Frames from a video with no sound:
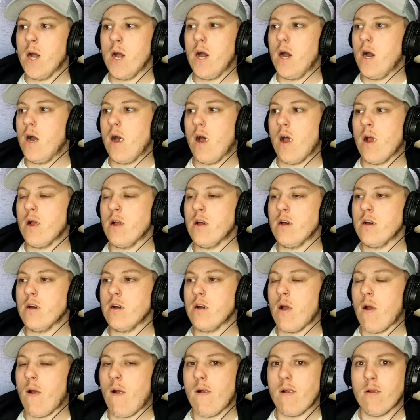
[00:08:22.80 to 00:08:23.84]
As if all
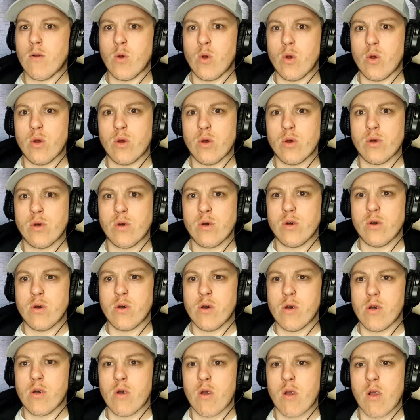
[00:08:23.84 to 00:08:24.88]
this wasn't creepy
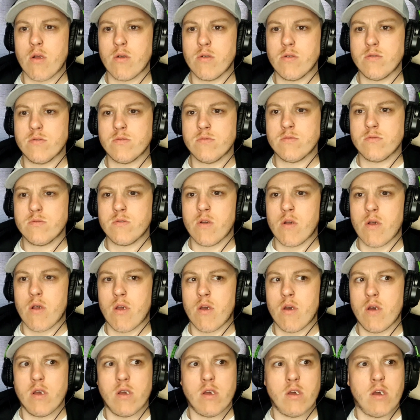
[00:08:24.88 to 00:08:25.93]
enough, something even more
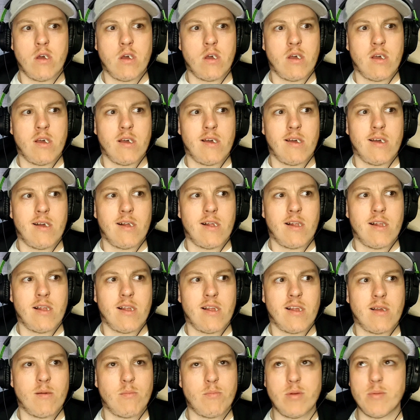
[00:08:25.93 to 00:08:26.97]
terrifying
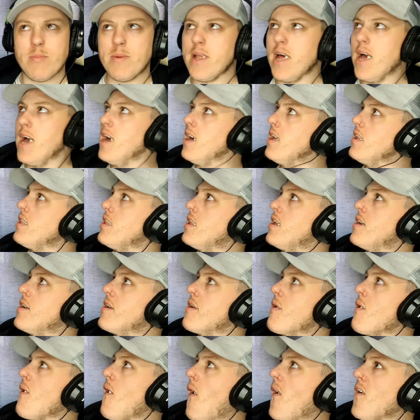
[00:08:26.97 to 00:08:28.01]
takes place.
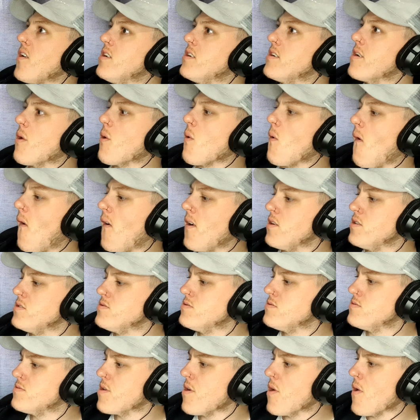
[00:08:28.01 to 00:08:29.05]
As Morozov is
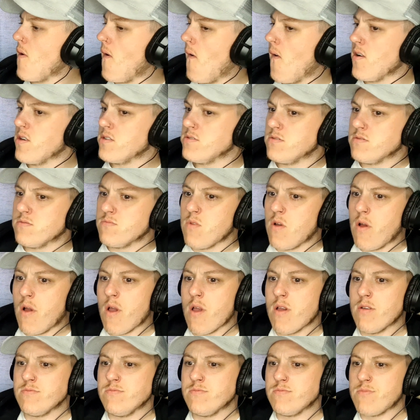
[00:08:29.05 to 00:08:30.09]
inspecting some equipment,
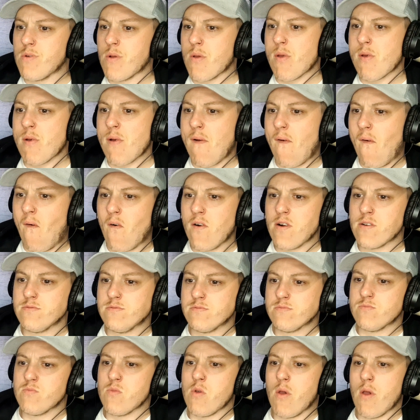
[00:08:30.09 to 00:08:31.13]
no activity
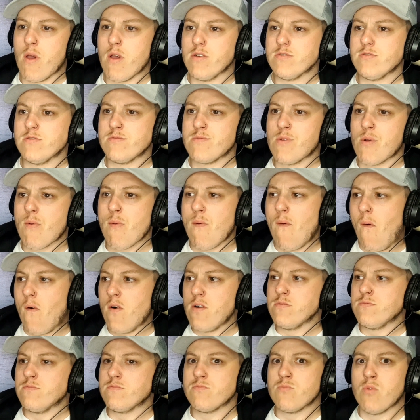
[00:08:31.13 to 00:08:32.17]
has come to the
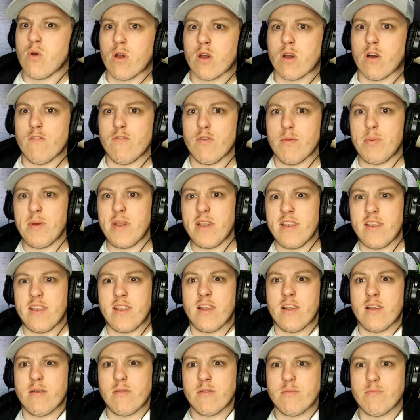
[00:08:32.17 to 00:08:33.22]
film. Have there been
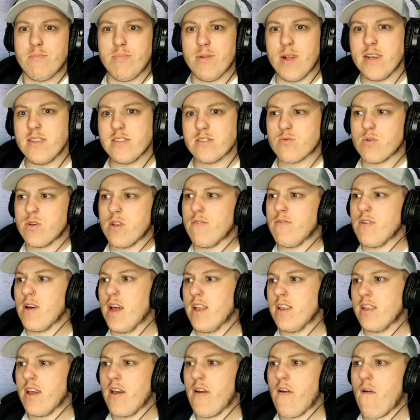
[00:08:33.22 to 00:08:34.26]
planes going
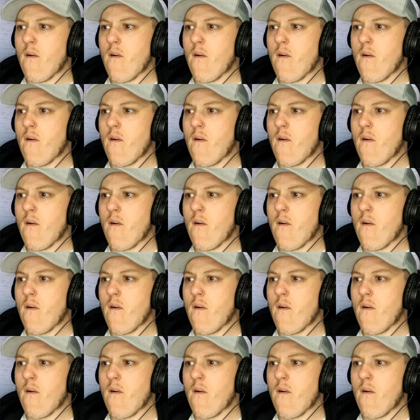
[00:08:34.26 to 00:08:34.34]
overhead?